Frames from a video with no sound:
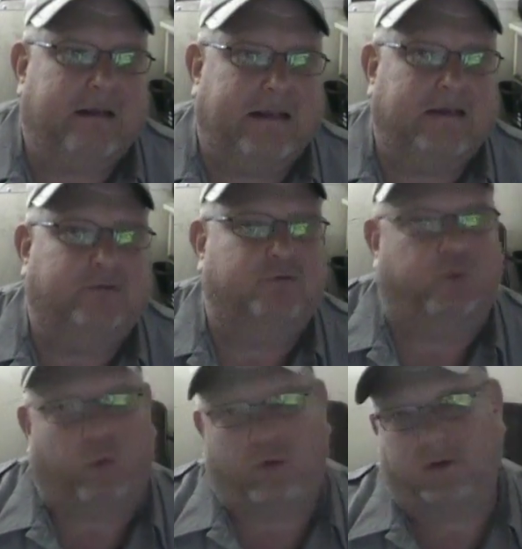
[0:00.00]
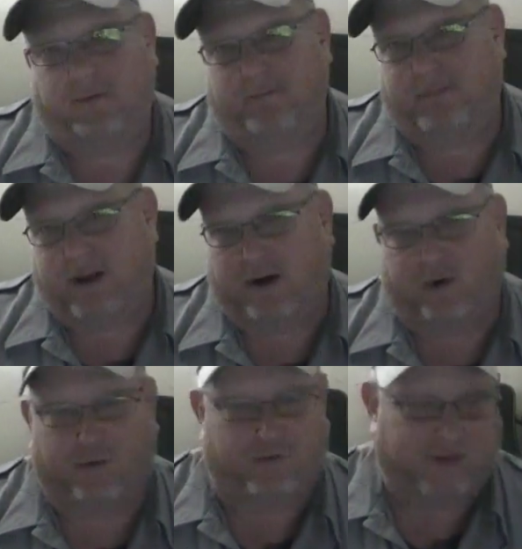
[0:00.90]
is one
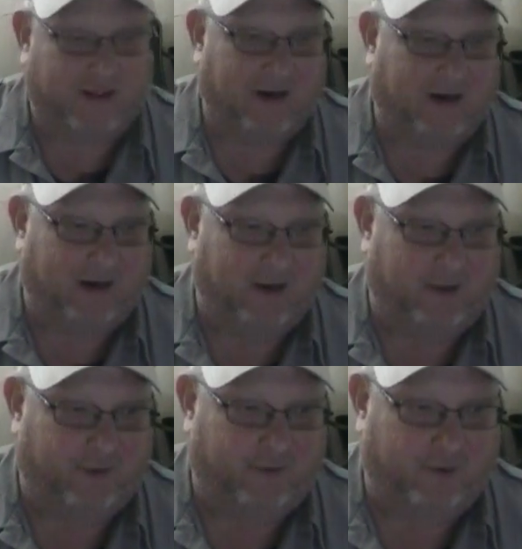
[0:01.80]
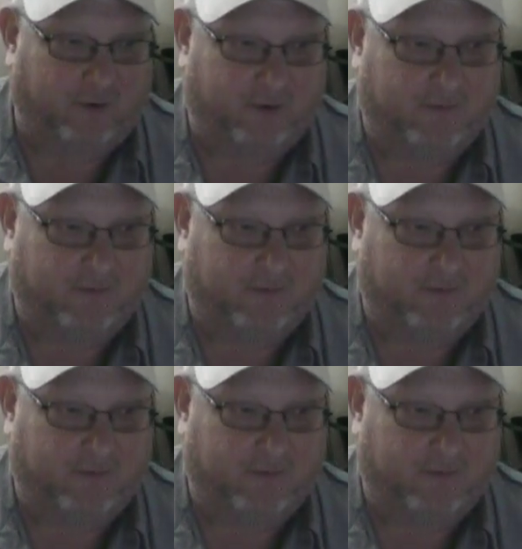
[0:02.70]
better than the other?